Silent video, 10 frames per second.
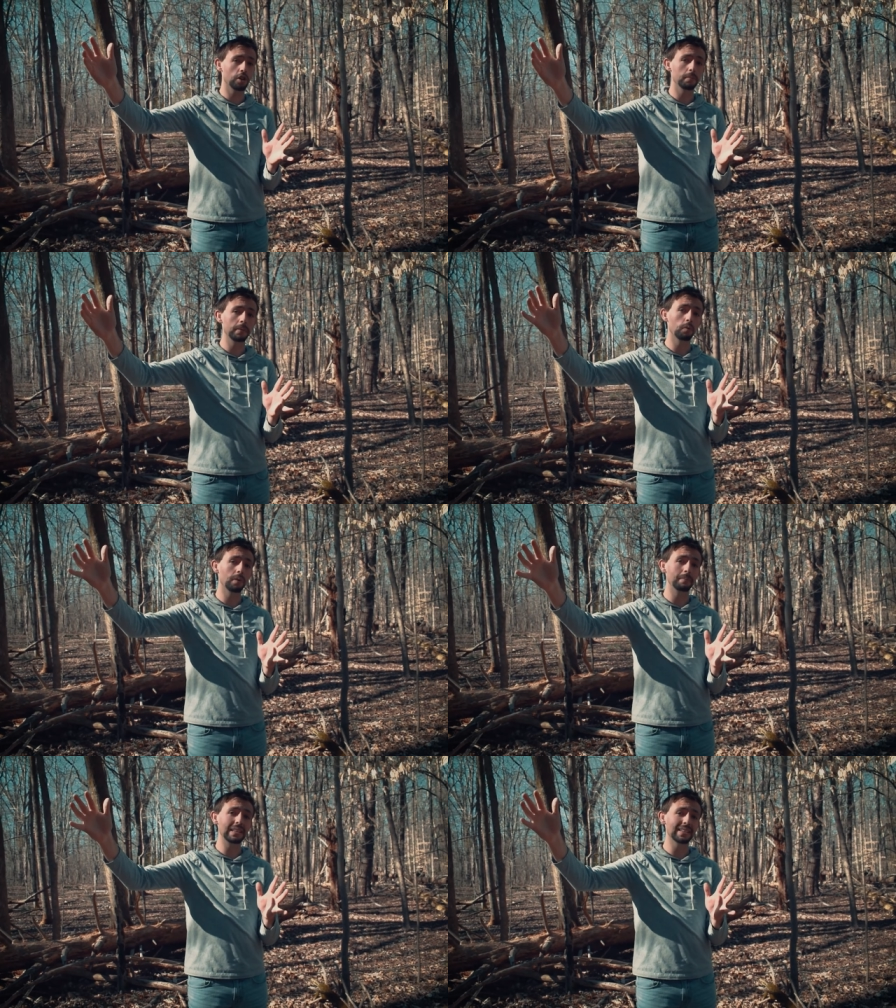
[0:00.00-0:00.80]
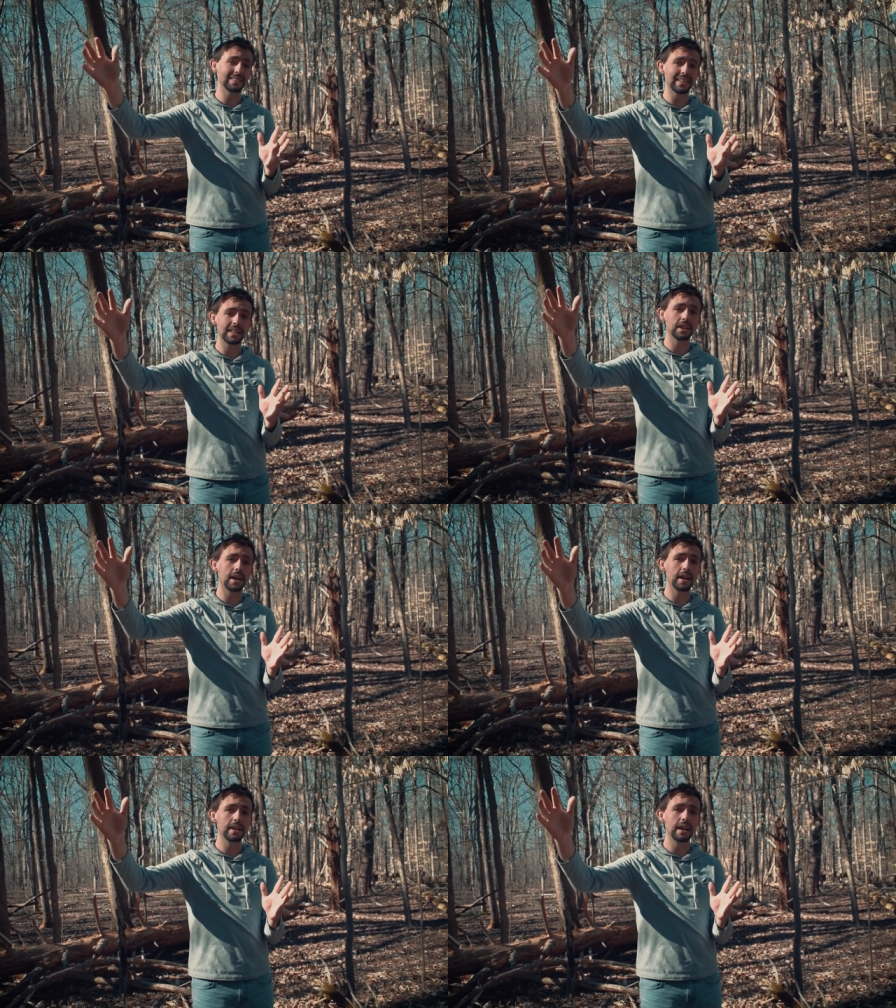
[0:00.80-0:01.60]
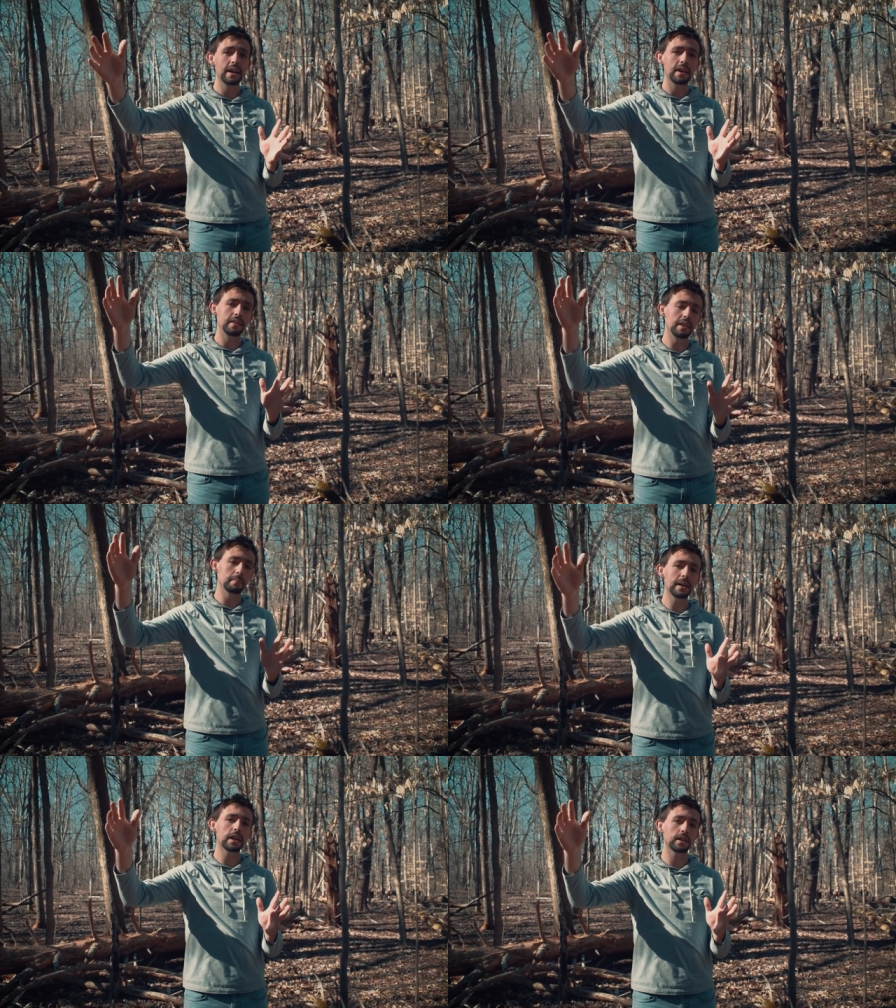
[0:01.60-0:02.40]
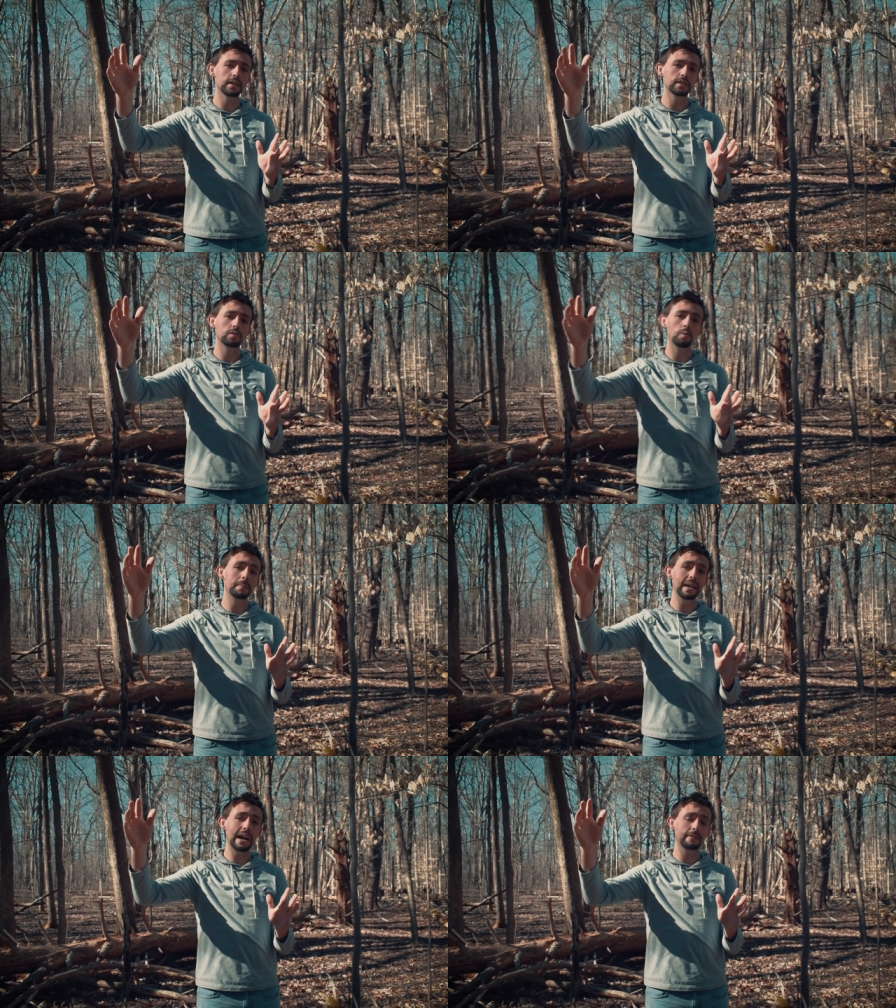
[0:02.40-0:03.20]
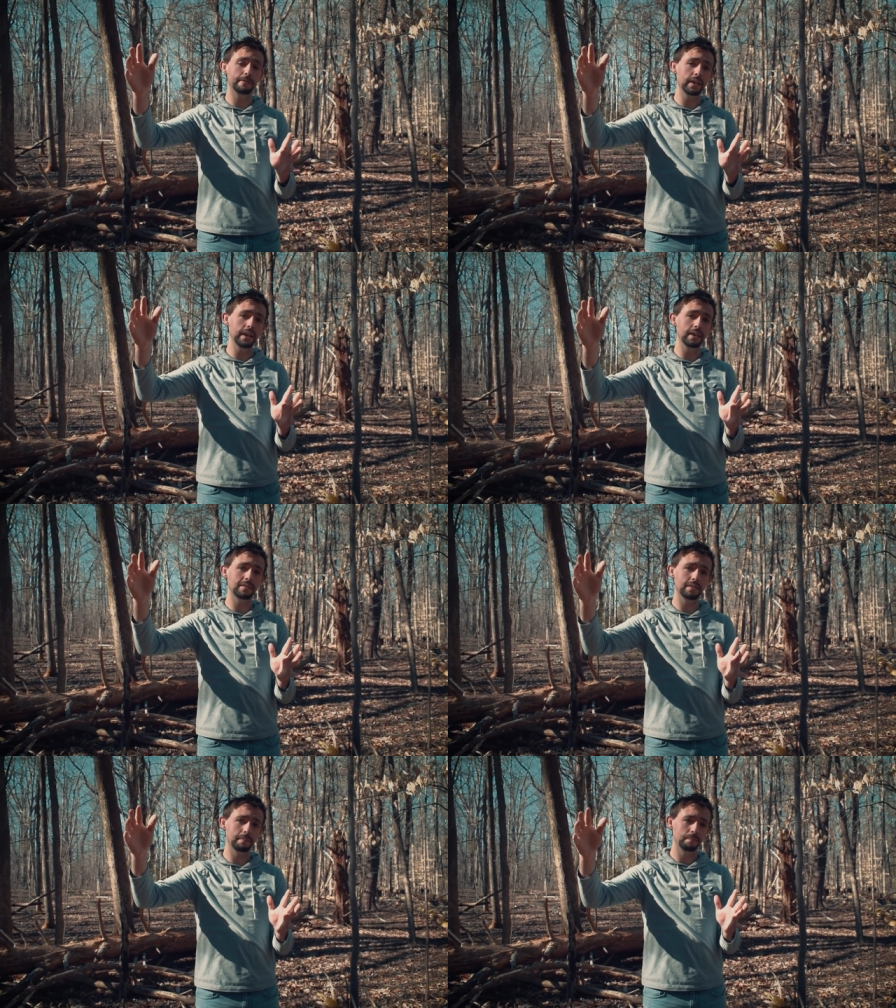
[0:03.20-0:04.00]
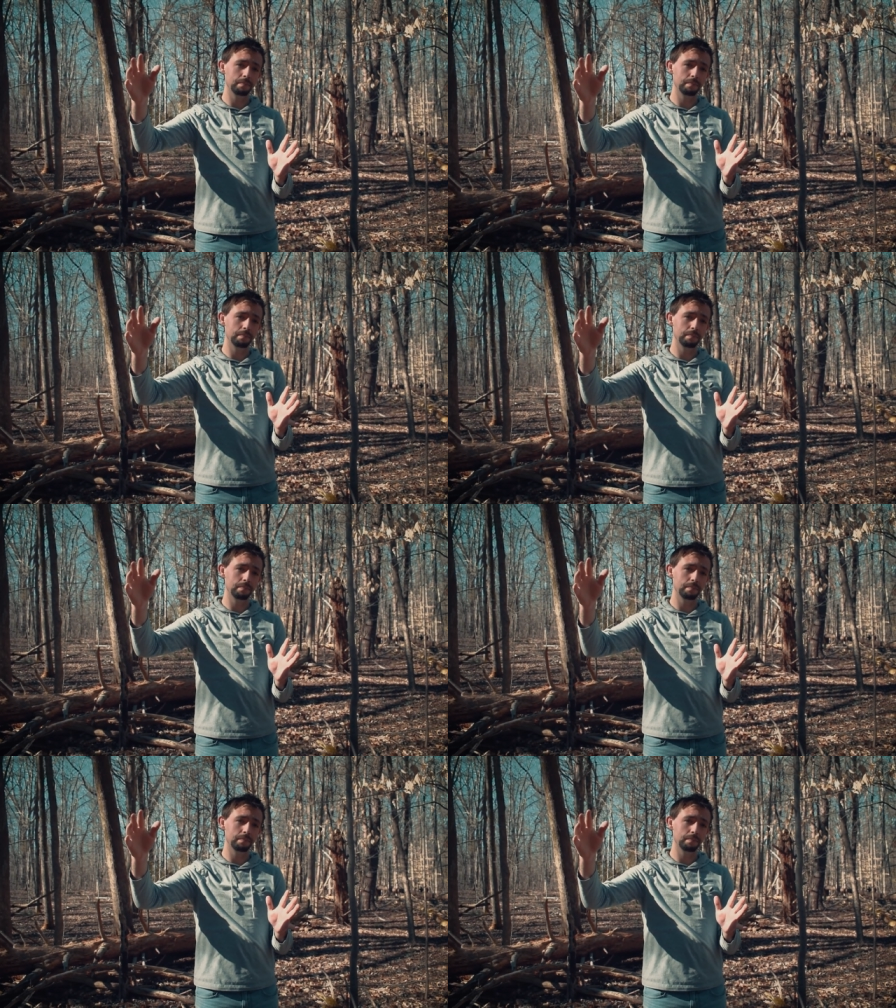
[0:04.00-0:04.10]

army would meet the second line, the Americans would be outflanked.